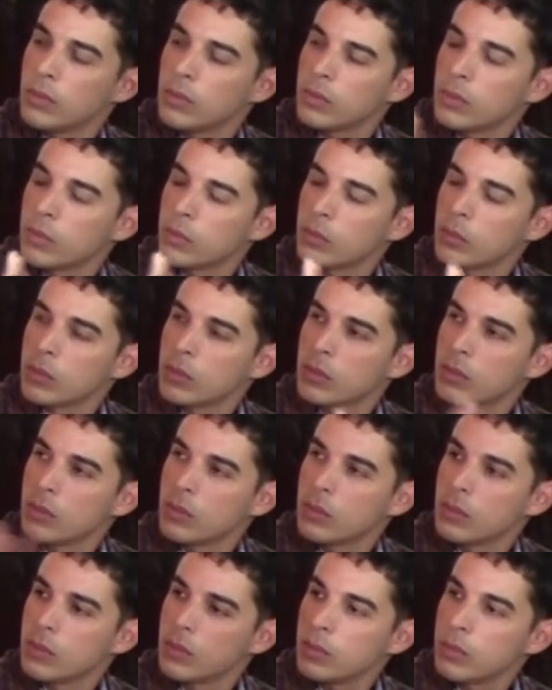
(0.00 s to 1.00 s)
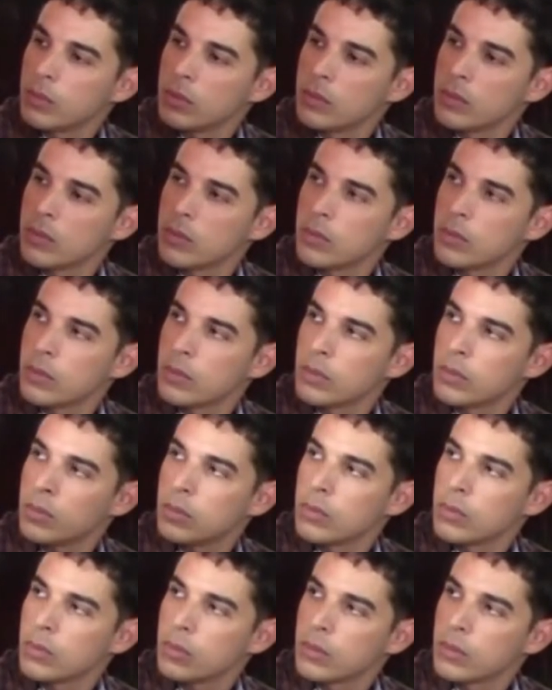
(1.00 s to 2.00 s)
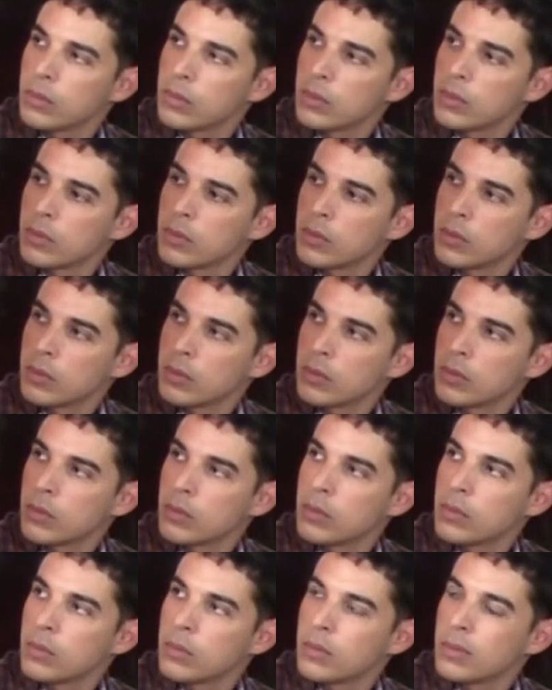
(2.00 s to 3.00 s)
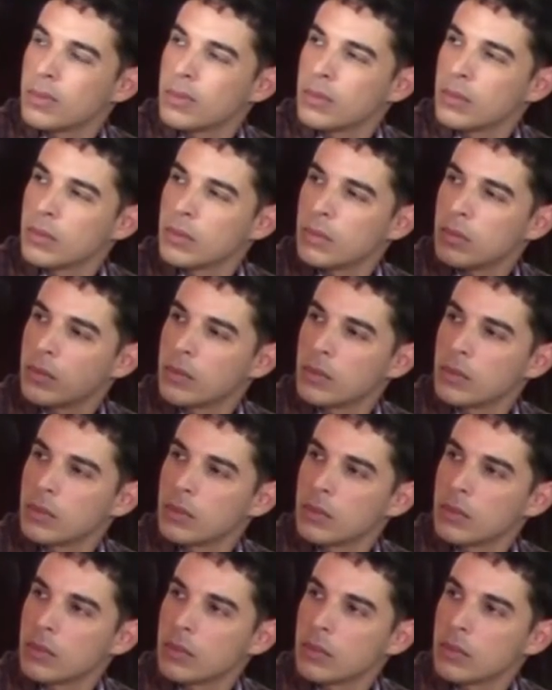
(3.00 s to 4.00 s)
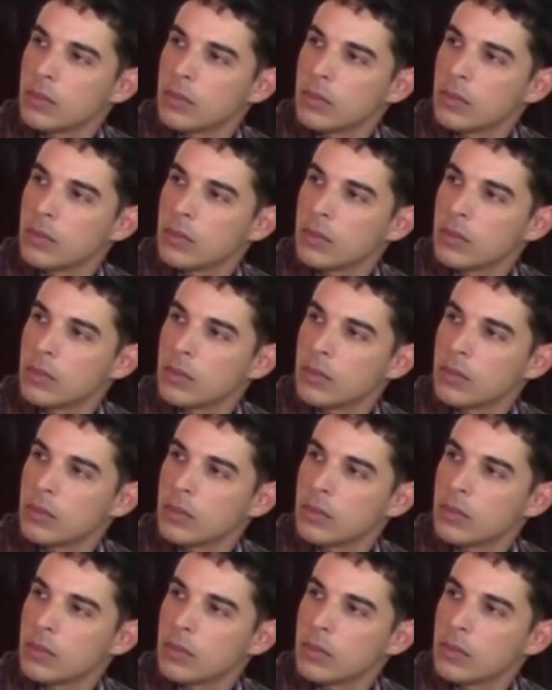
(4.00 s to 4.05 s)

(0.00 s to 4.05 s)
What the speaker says: (not speaking)